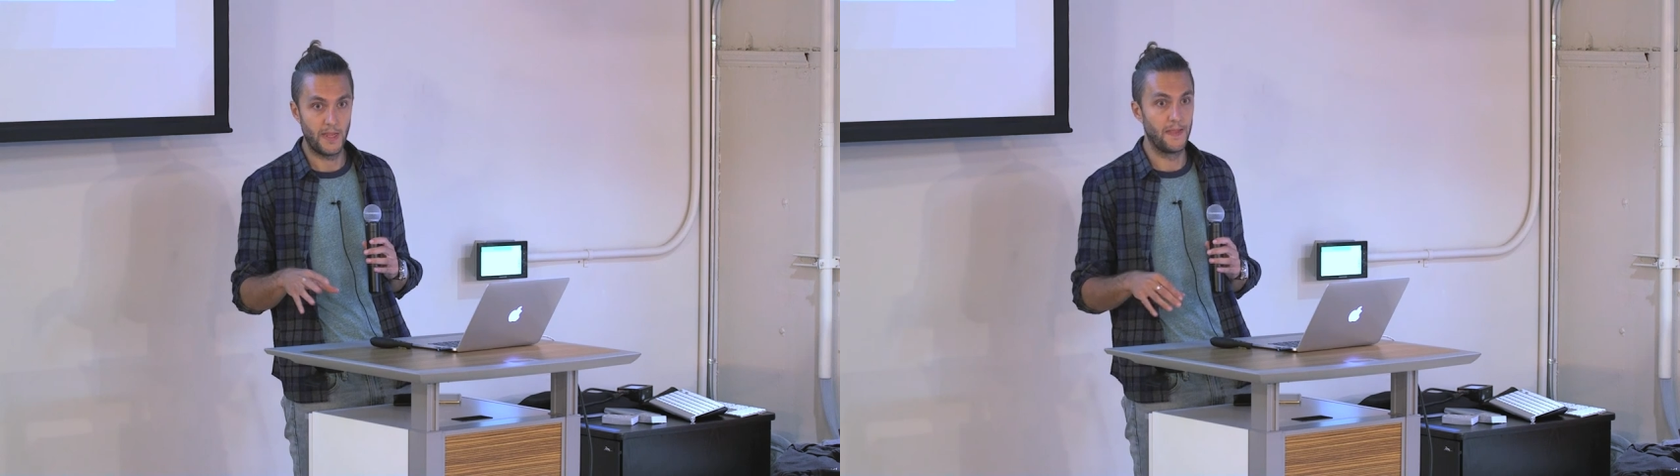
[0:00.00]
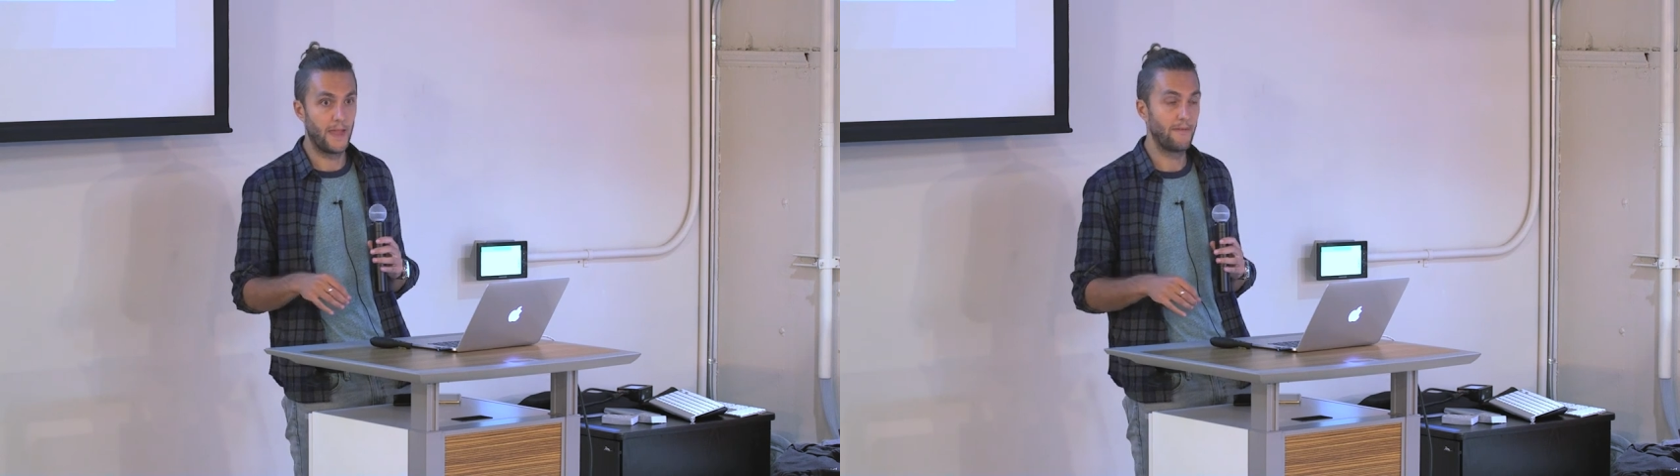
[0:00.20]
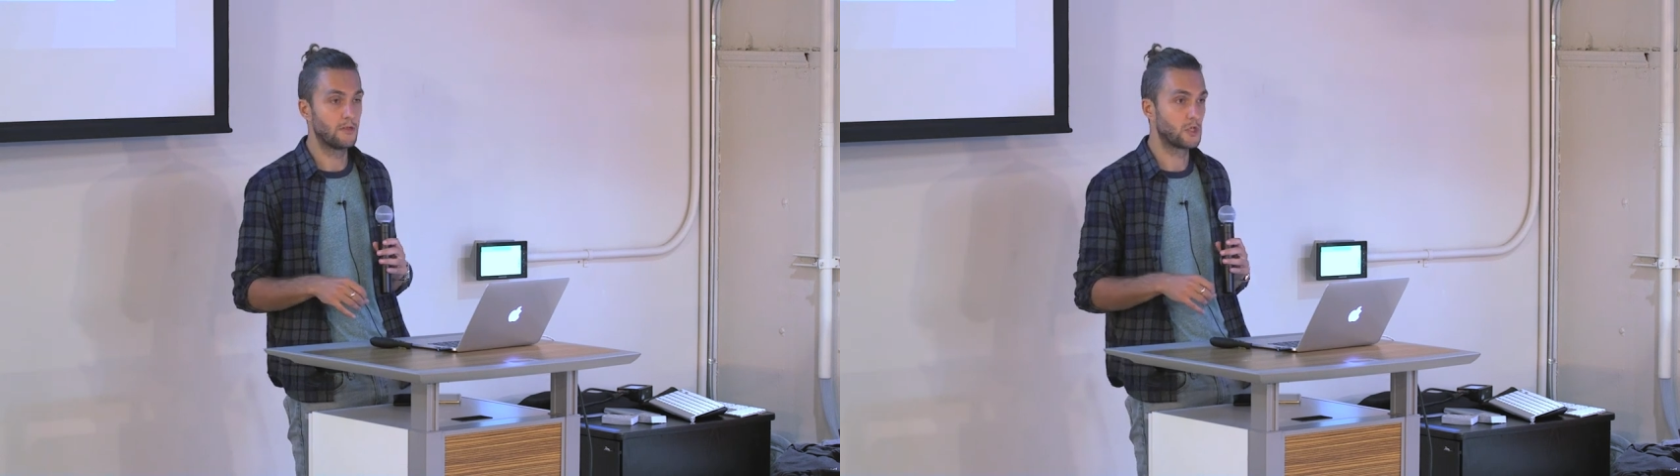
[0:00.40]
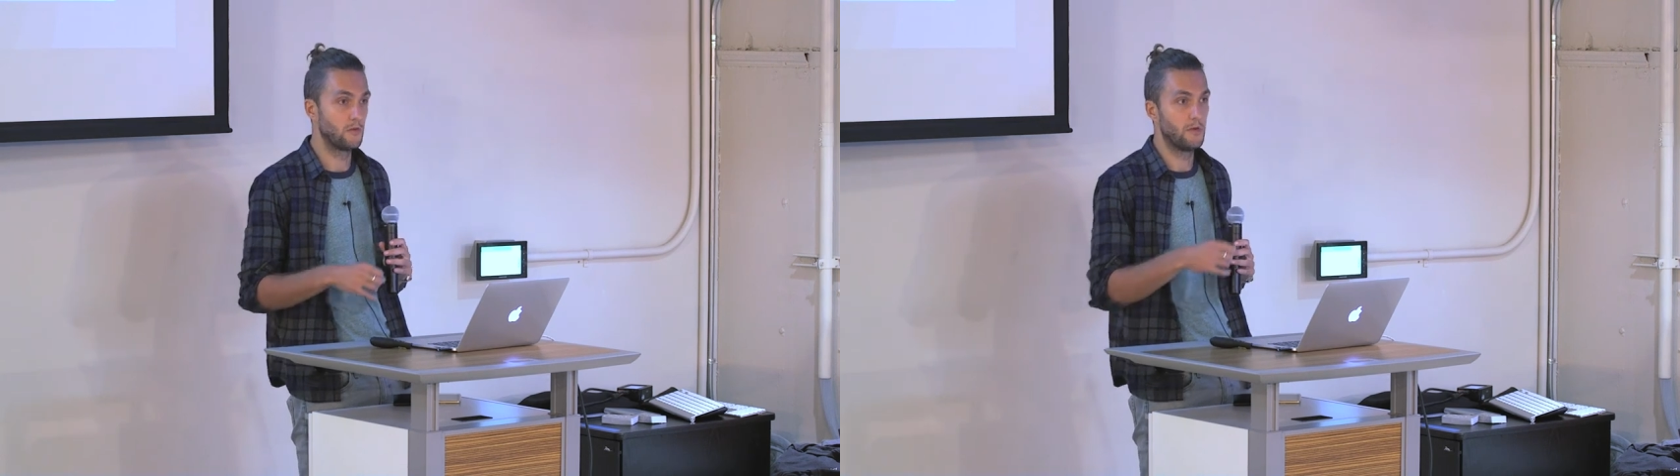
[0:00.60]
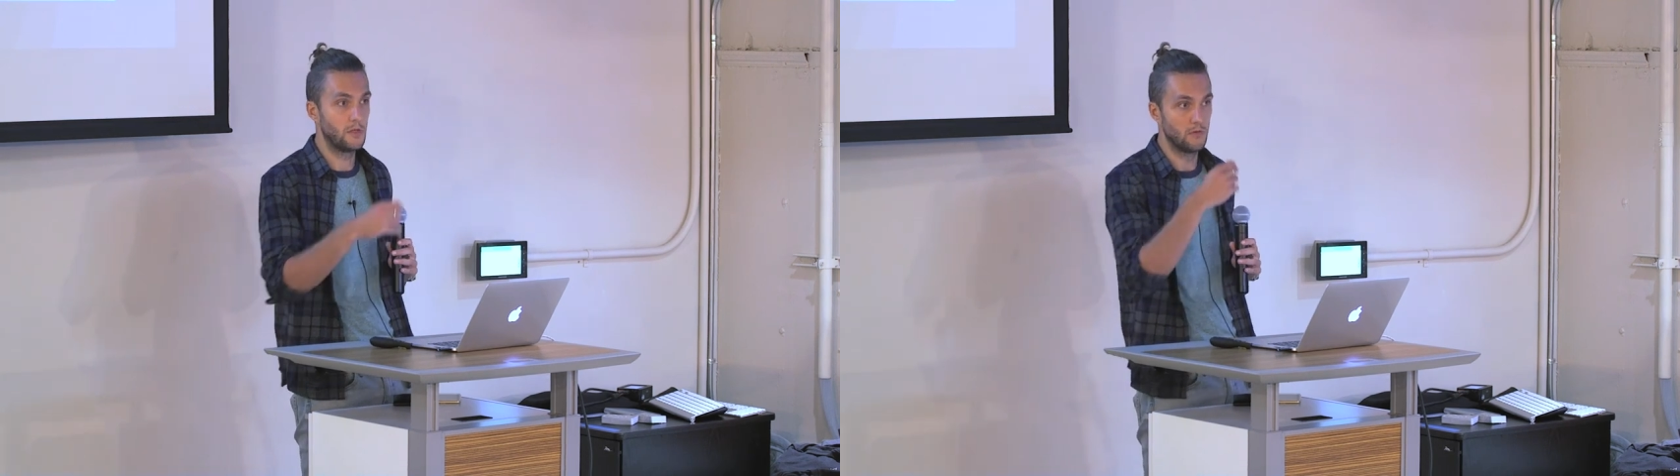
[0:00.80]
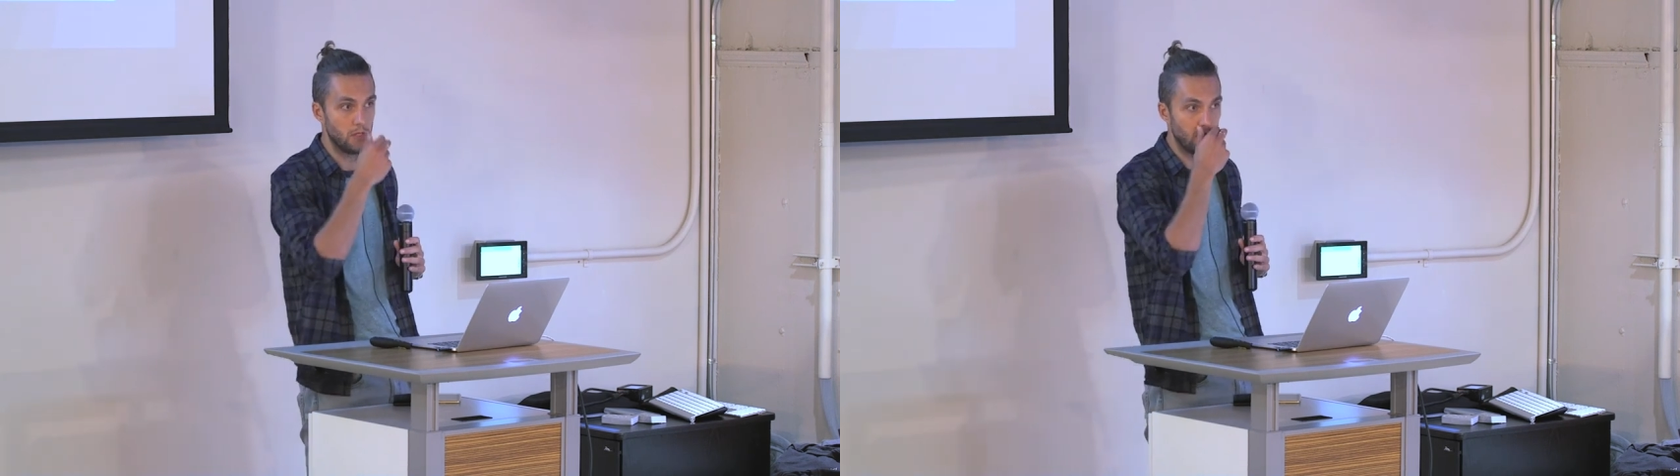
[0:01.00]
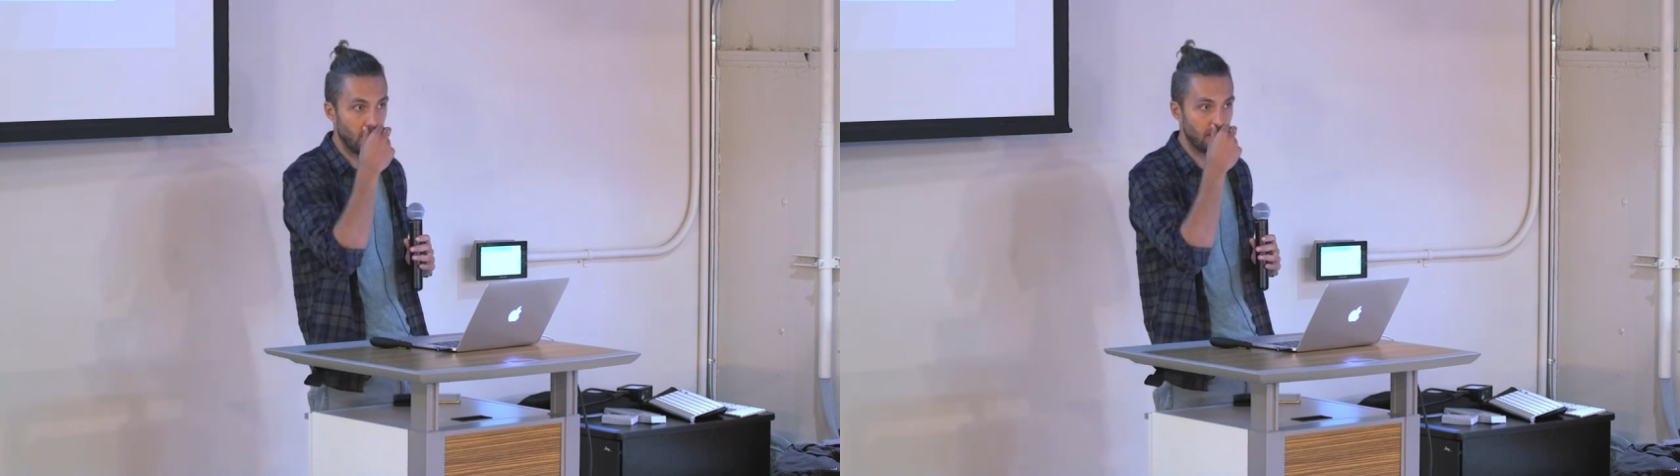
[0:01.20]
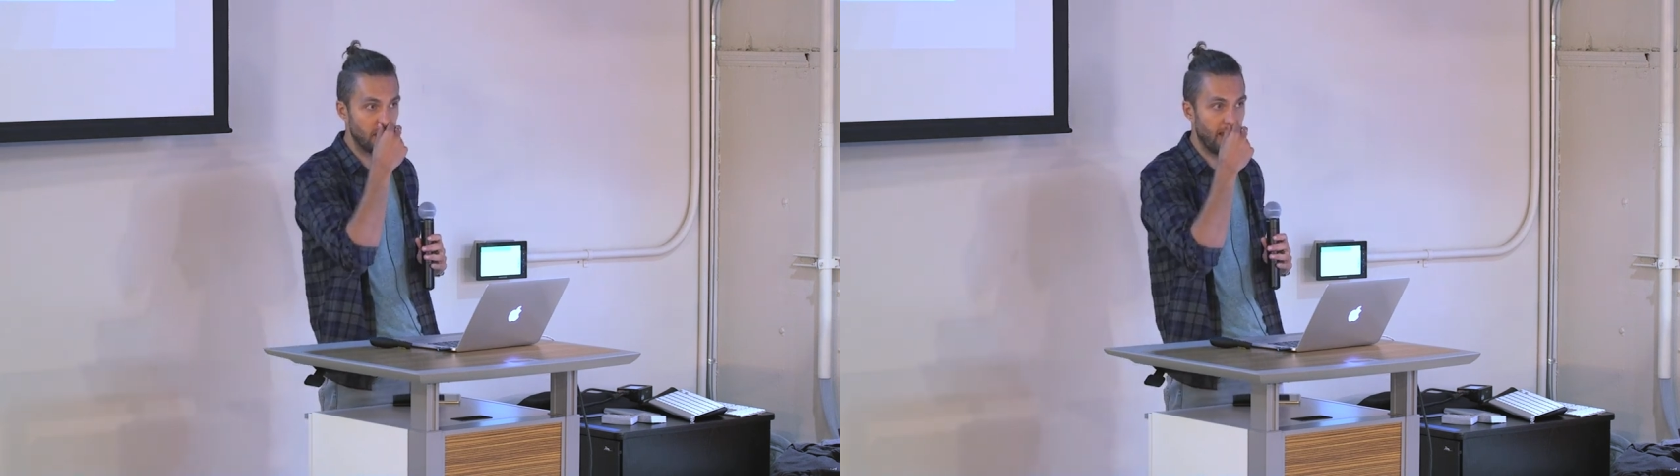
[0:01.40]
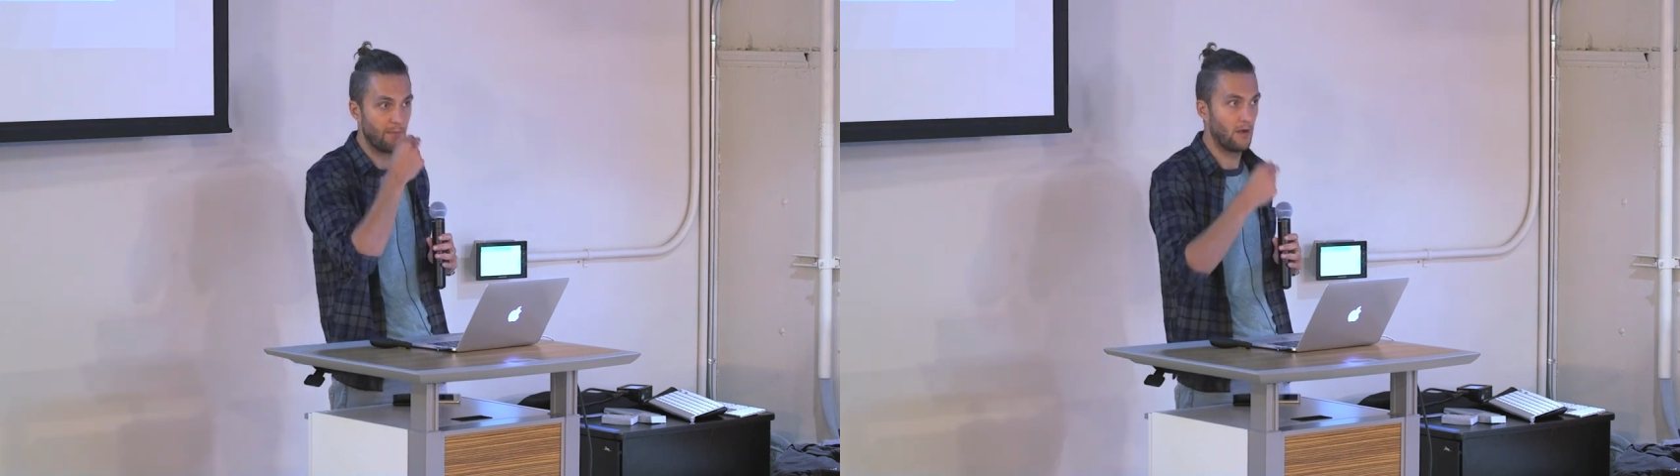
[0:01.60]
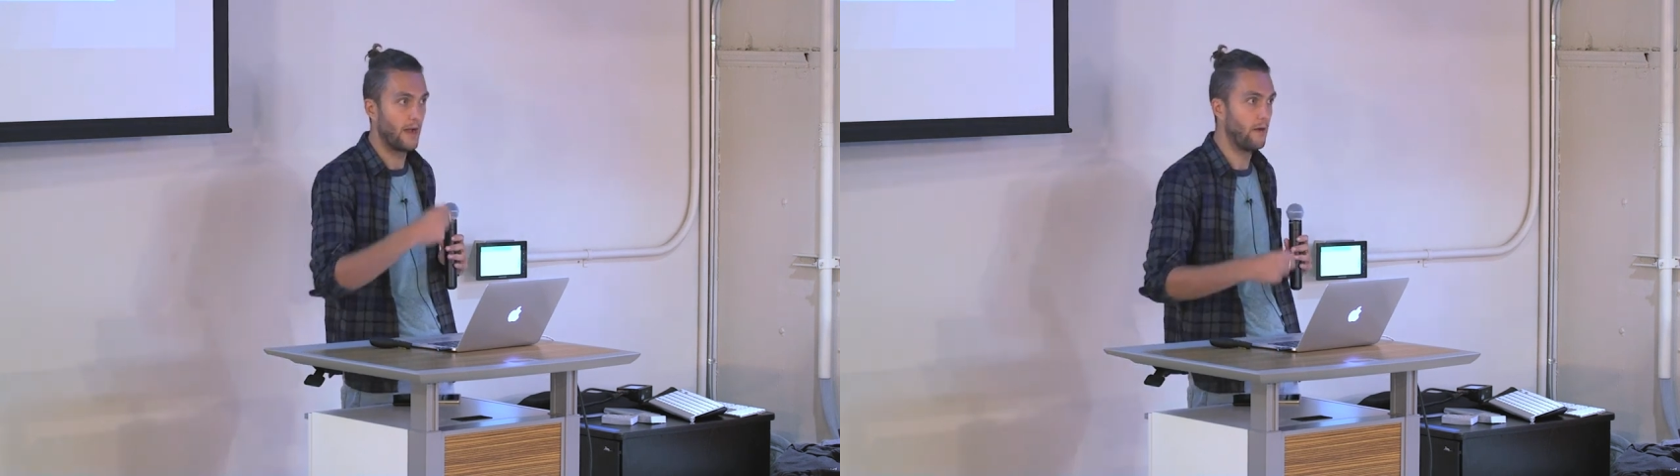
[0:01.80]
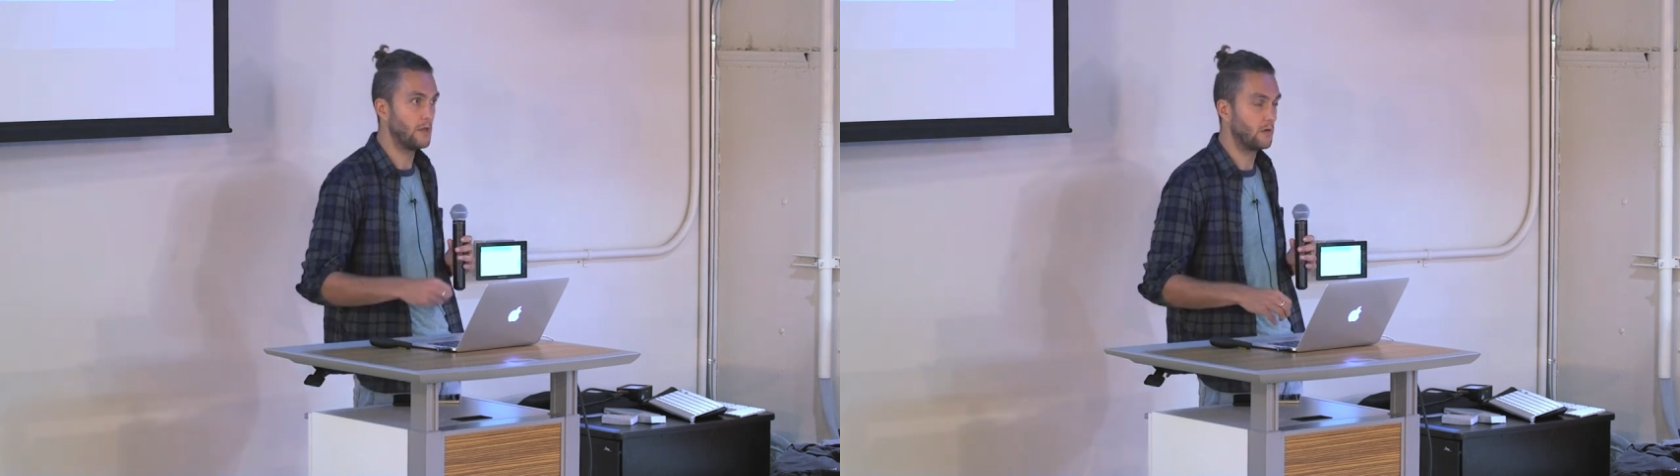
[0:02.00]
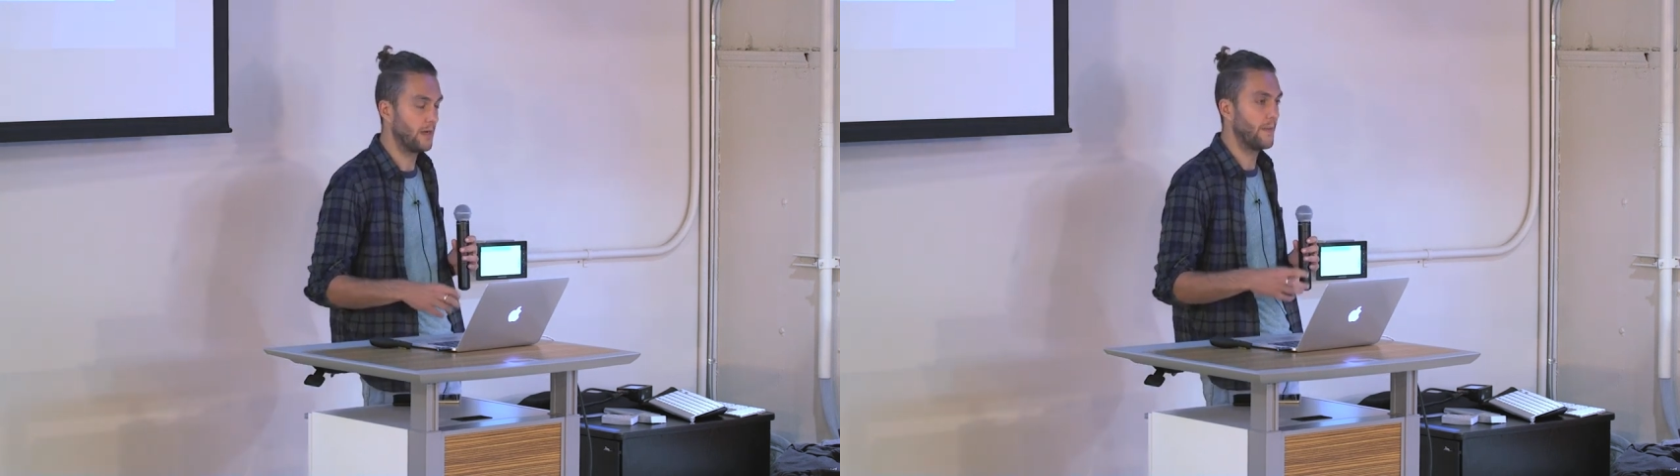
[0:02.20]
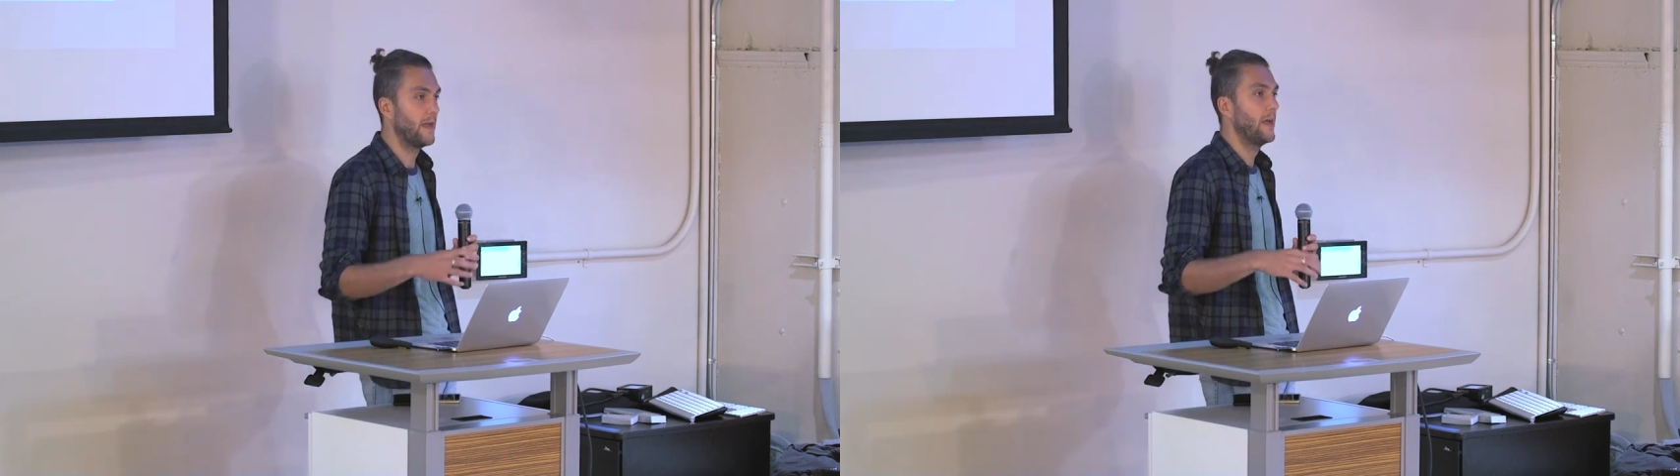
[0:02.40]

And I will show you during the demo how you can